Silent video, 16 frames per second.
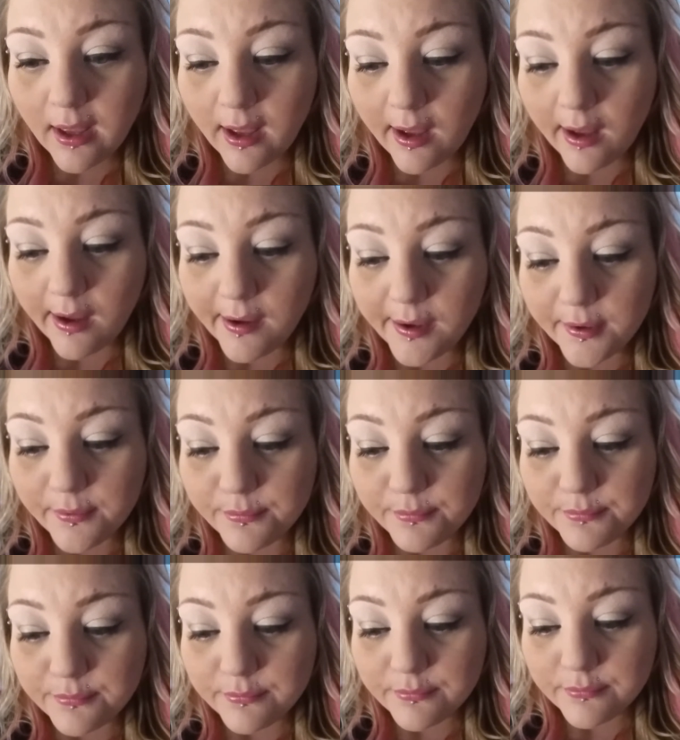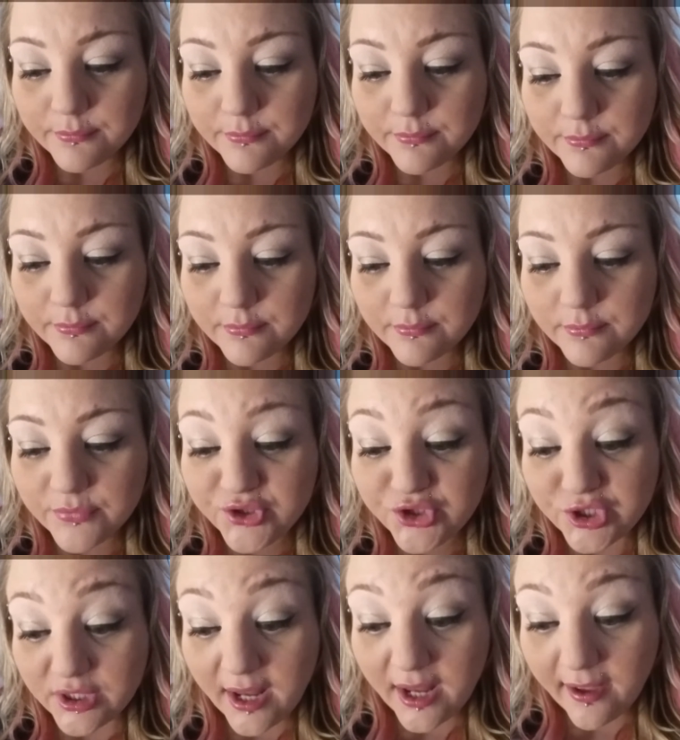um,
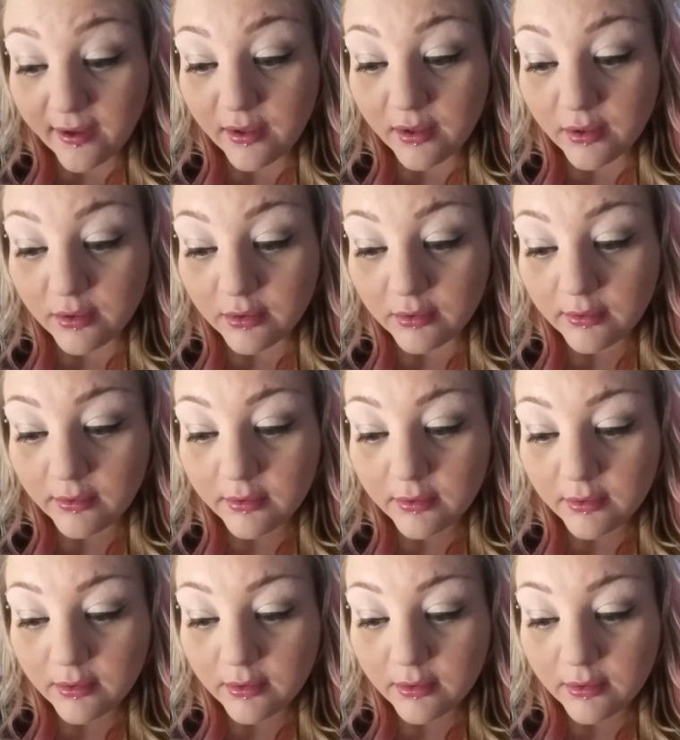Chanel,